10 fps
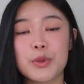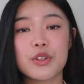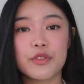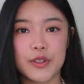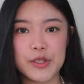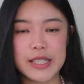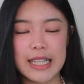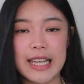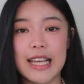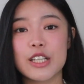
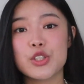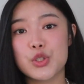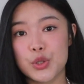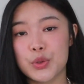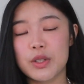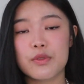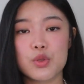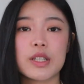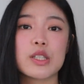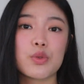university in June of
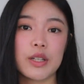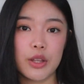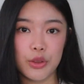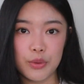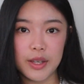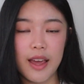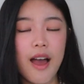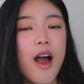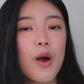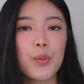2023
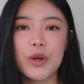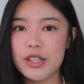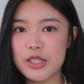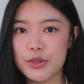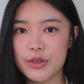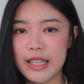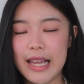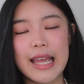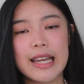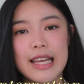with a degree
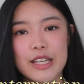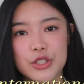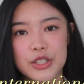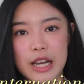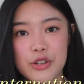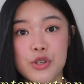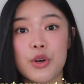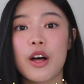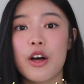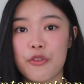in
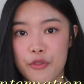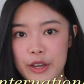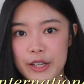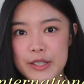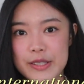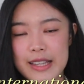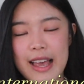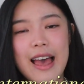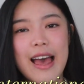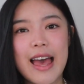international affairs.
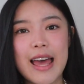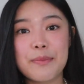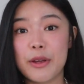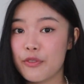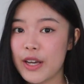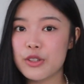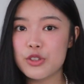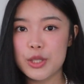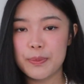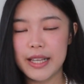And my final
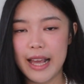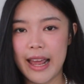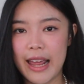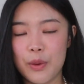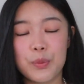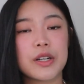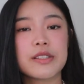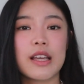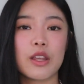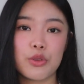GPA
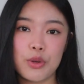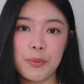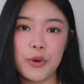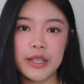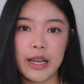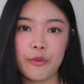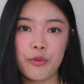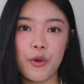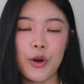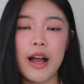was a
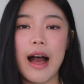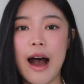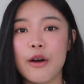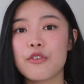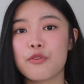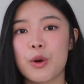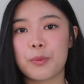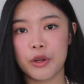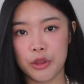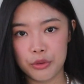3.94 out of
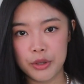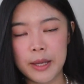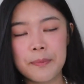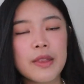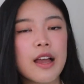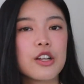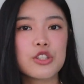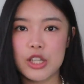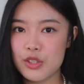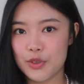4.3,
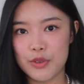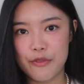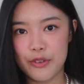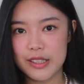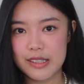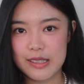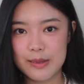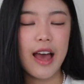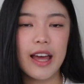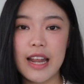just for reference.
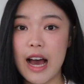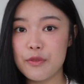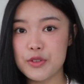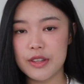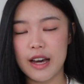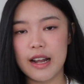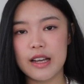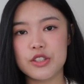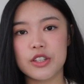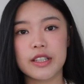And after that, I
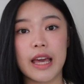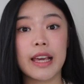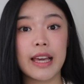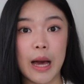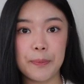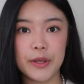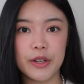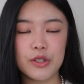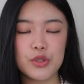took a gap year